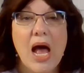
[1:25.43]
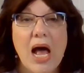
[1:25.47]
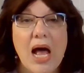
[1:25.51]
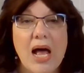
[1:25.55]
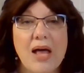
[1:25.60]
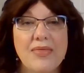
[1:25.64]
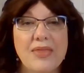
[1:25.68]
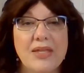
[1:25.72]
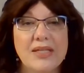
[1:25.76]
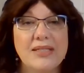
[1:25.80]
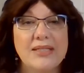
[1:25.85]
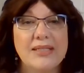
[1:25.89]

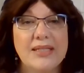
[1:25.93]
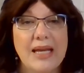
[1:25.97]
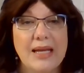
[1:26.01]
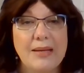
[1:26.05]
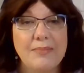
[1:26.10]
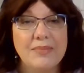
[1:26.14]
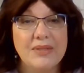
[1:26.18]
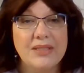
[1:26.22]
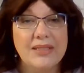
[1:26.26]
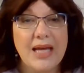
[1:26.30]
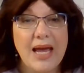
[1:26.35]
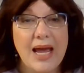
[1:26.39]
on the
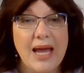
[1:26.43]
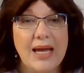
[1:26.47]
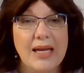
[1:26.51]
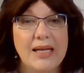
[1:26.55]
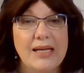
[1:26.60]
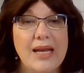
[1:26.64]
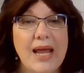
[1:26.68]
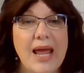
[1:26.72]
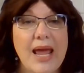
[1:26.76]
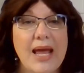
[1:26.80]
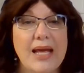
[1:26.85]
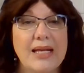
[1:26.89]
same
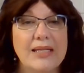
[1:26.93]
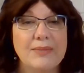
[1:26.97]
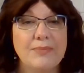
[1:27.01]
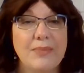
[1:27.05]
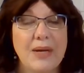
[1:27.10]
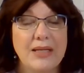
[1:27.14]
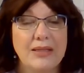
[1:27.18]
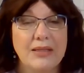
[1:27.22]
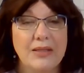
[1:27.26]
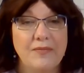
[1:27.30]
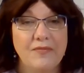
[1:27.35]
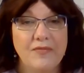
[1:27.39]
side as
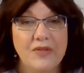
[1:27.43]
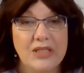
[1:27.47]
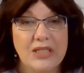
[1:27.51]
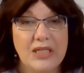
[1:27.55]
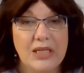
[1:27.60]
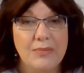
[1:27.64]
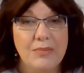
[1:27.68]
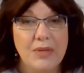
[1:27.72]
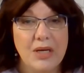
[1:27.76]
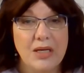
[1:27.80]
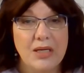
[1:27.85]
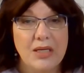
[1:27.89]
my
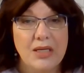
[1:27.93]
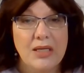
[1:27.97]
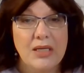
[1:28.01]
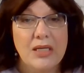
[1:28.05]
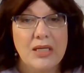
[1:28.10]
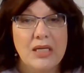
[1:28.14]
lymphedema.